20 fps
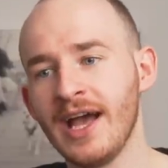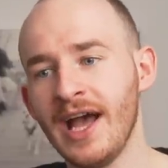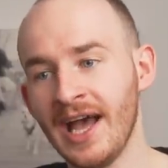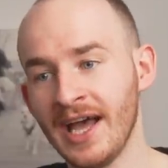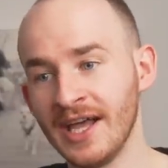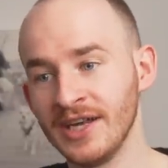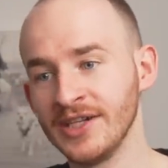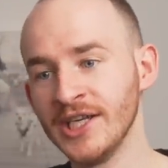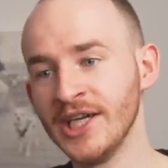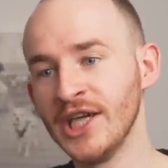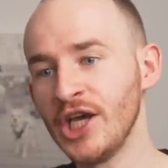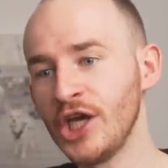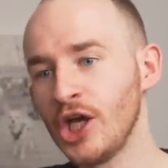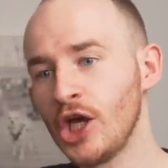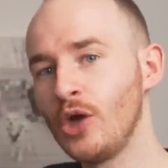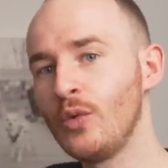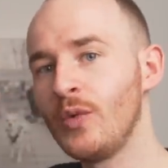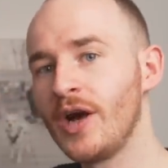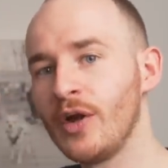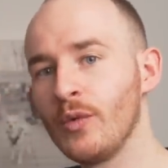and
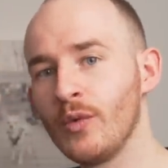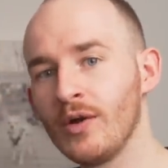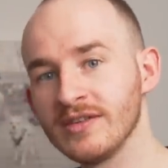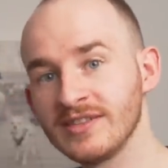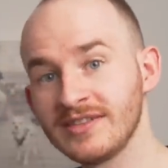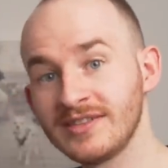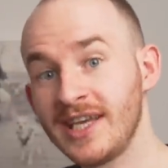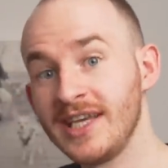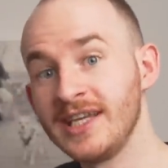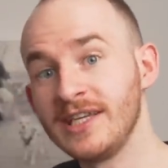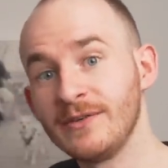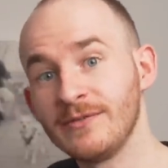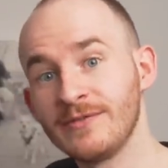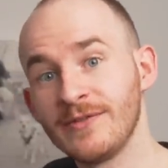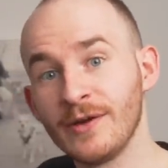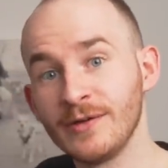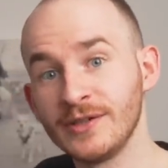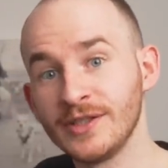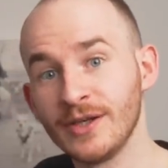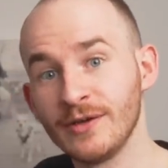who I was taking
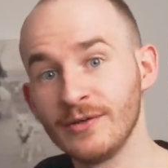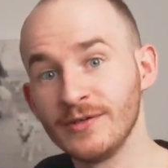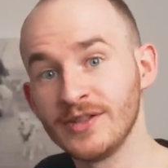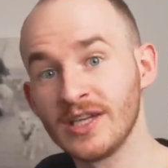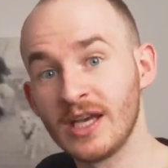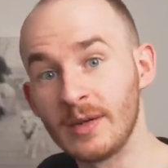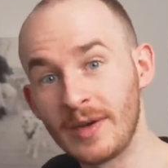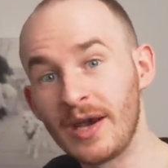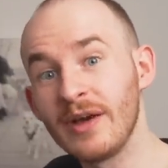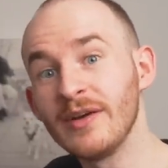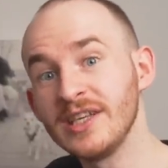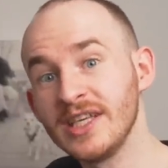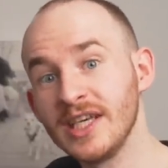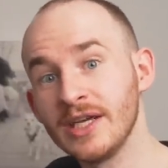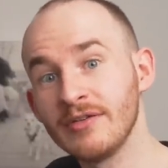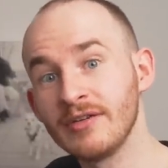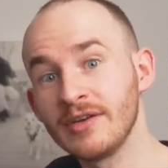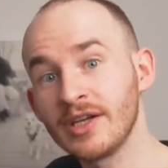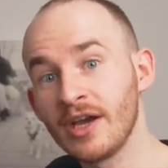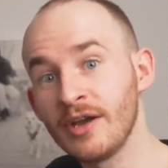photos about a
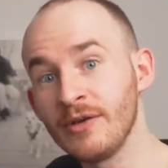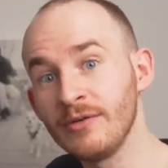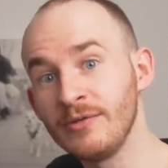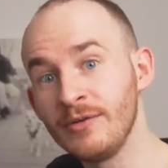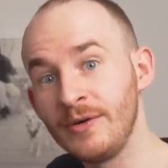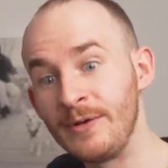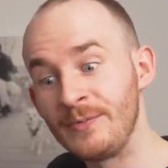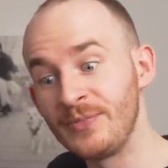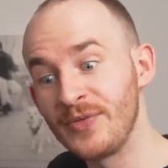year ago,